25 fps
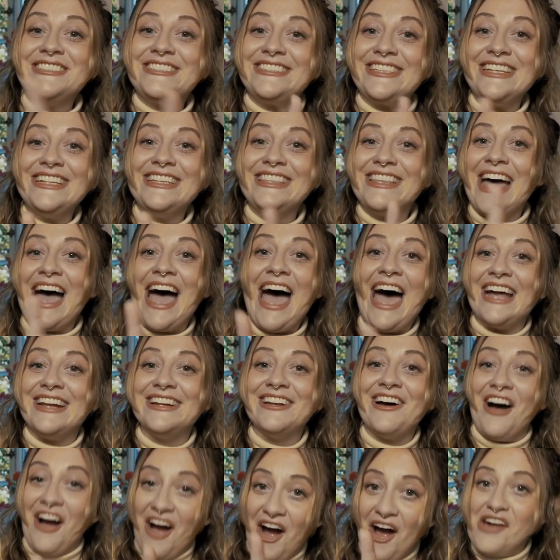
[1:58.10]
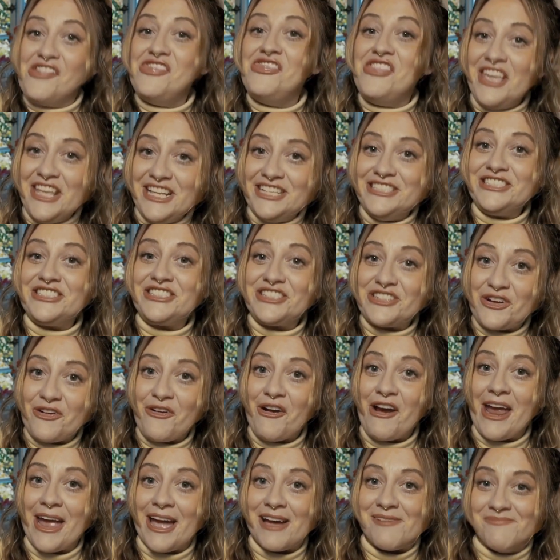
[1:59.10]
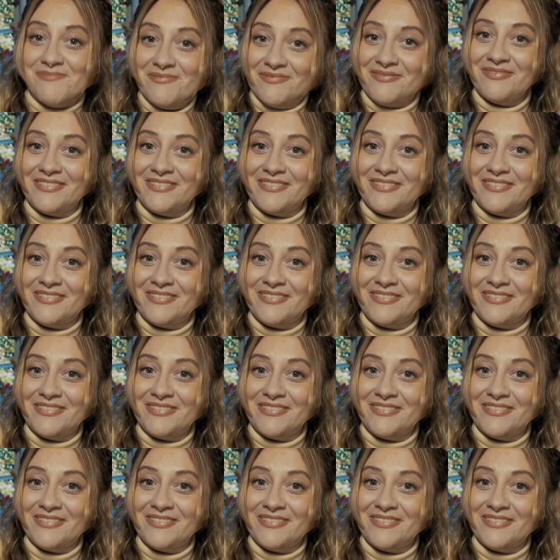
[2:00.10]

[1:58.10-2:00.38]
see that on the Instagram.